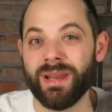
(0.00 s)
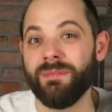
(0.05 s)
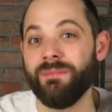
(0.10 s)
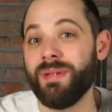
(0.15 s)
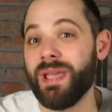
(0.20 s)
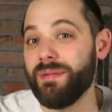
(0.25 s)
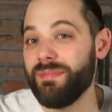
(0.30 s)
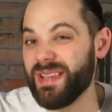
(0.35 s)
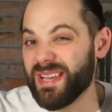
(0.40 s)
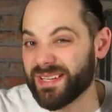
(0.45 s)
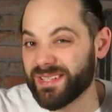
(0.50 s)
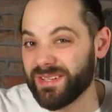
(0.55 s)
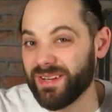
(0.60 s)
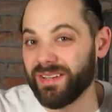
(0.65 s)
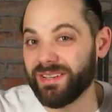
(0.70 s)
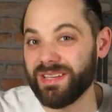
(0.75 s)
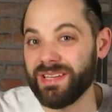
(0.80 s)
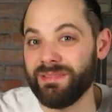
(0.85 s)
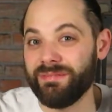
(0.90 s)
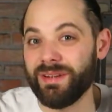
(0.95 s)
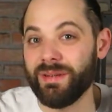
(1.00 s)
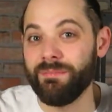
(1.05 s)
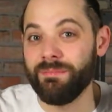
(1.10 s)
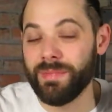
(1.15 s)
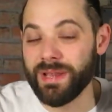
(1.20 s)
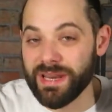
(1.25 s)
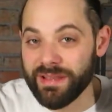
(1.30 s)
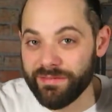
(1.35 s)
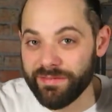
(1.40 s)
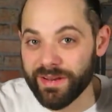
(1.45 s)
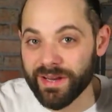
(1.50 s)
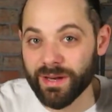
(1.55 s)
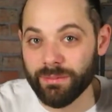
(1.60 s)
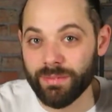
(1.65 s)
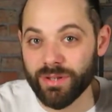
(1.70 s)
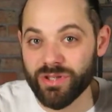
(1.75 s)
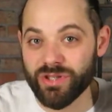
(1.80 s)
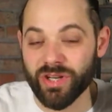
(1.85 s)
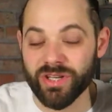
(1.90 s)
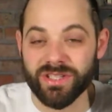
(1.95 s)
And baby is not even a
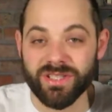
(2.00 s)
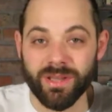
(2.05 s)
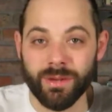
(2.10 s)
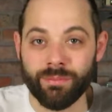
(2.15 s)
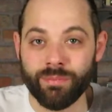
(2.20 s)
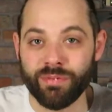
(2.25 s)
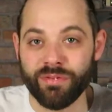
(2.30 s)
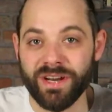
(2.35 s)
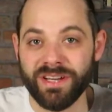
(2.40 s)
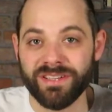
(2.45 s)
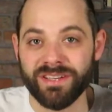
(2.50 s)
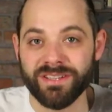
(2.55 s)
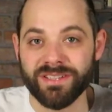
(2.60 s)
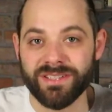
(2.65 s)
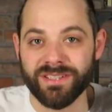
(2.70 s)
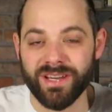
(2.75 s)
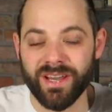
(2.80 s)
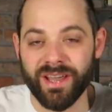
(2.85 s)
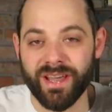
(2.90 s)
minifigure, but just a printed